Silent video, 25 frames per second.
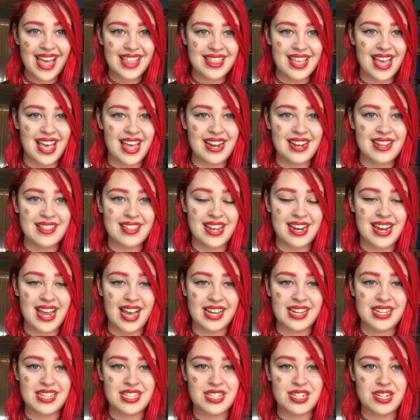Then the
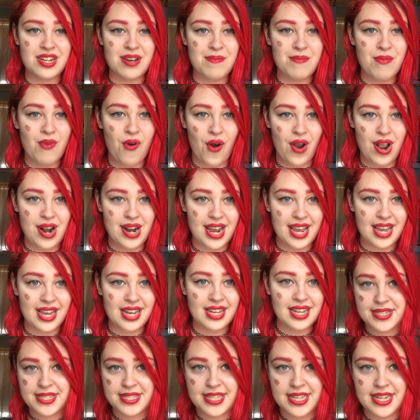next
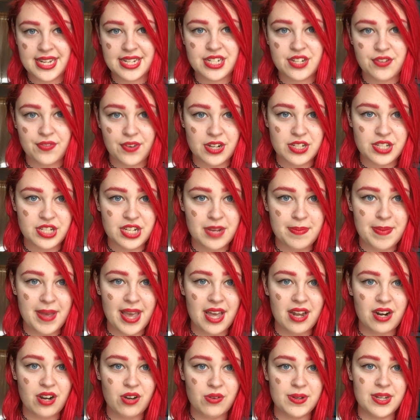morning is the diversity
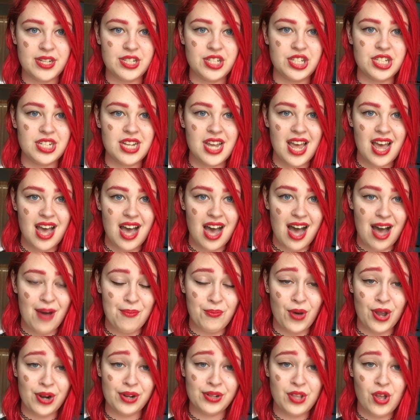panel, which
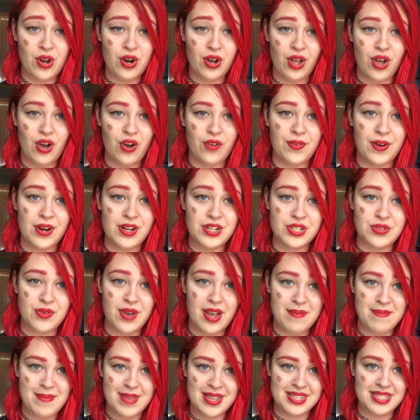um, went a little over, so
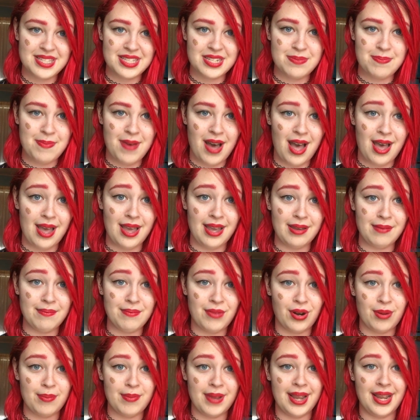I missed my
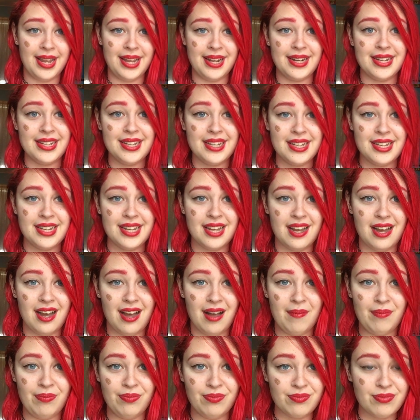mermaid
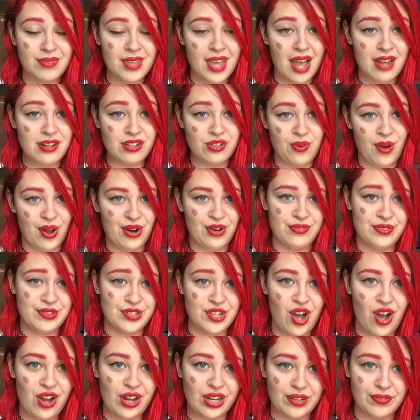um, underwater
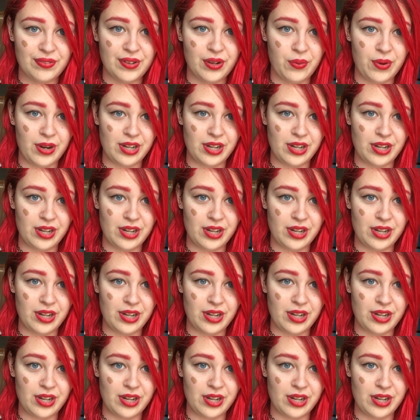photography